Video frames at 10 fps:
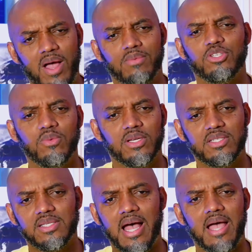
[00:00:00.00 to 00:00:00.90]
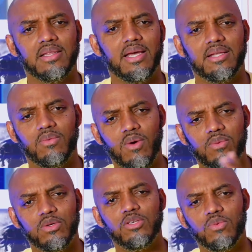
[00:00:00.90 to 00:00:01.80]
Why would you want to just highlight it?
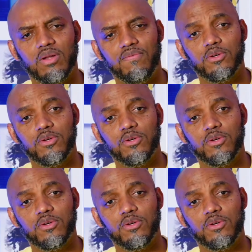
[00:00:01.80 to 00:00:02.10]
Why wouldn't you want to